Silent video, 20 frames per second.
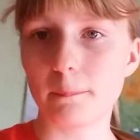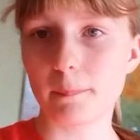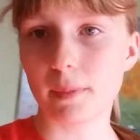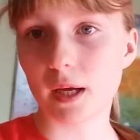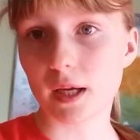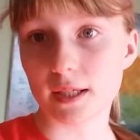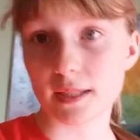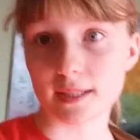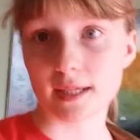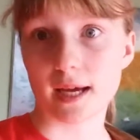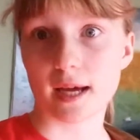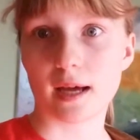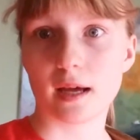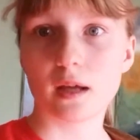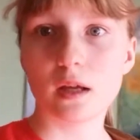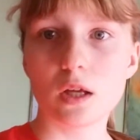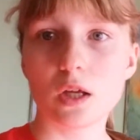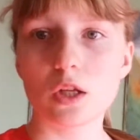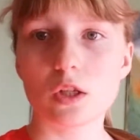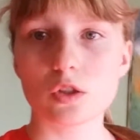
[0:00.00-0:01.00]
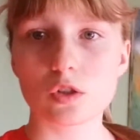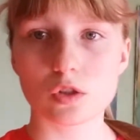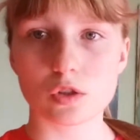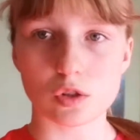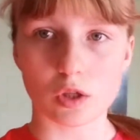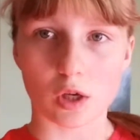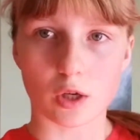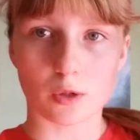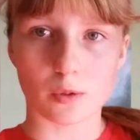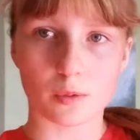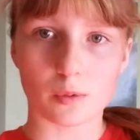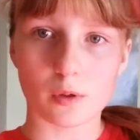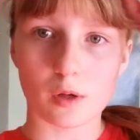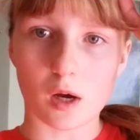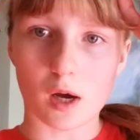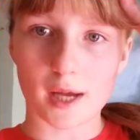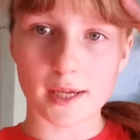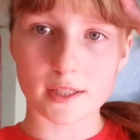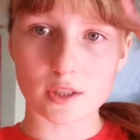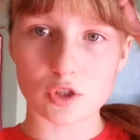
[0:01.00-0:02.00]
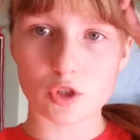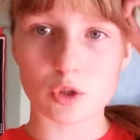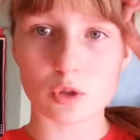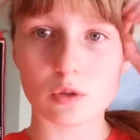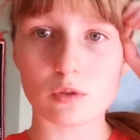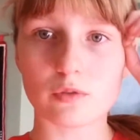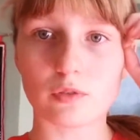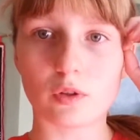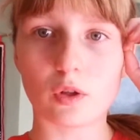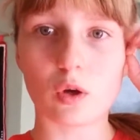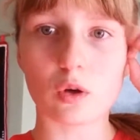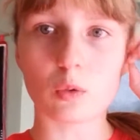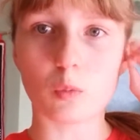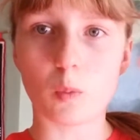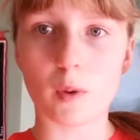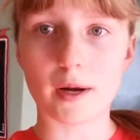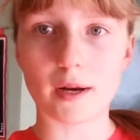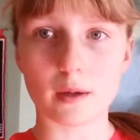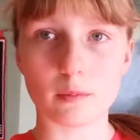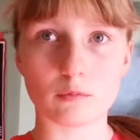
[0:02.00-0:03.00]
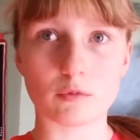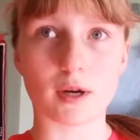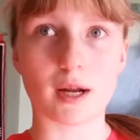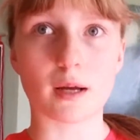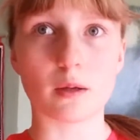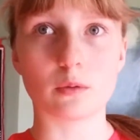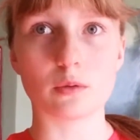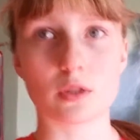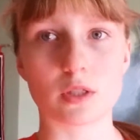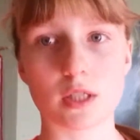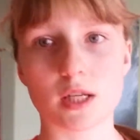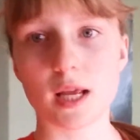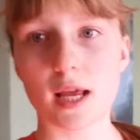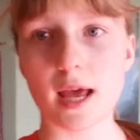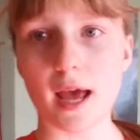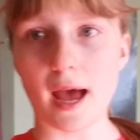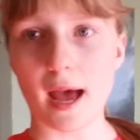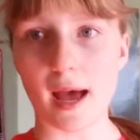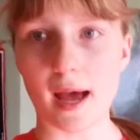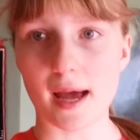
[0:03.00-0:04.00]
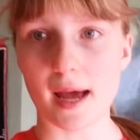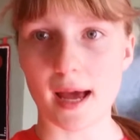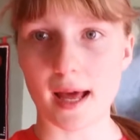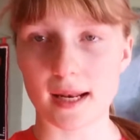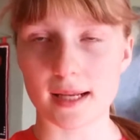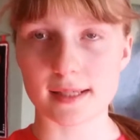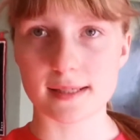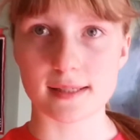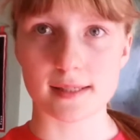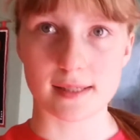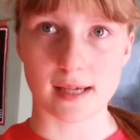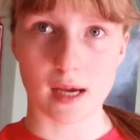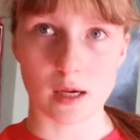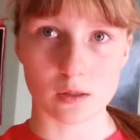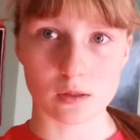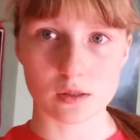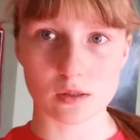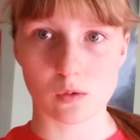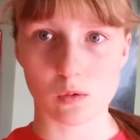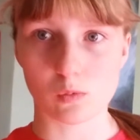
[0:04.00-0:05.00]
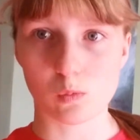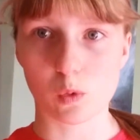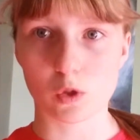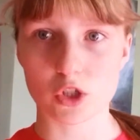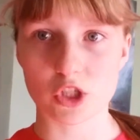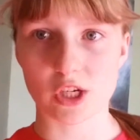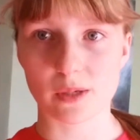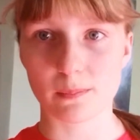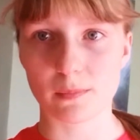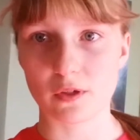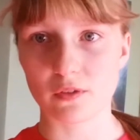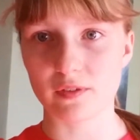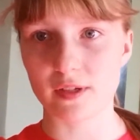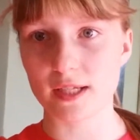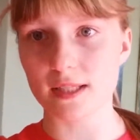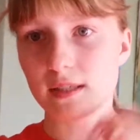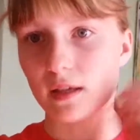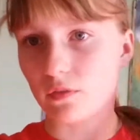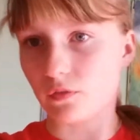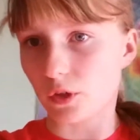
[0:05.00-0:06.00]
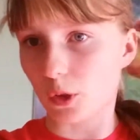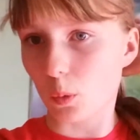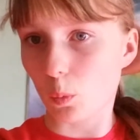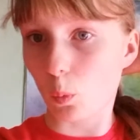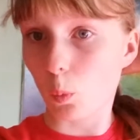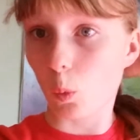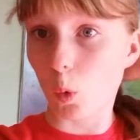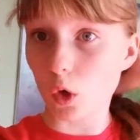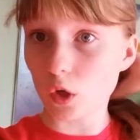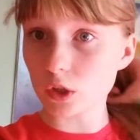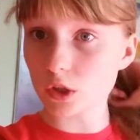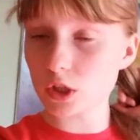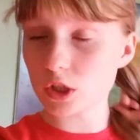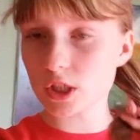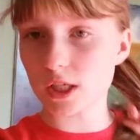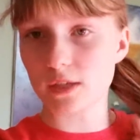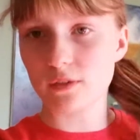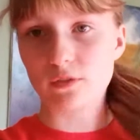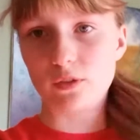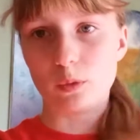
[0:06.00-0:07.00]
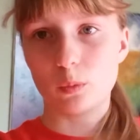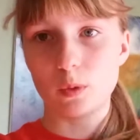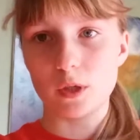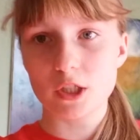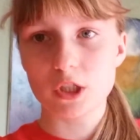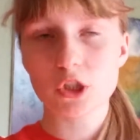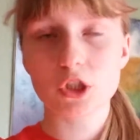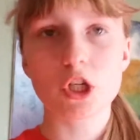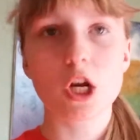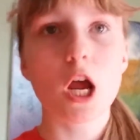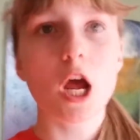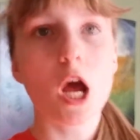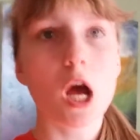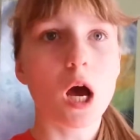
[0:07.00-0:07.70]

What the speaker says: But yeah, so I can do a vlog when I'm round at Alex's house watching movies if you want, if you wish.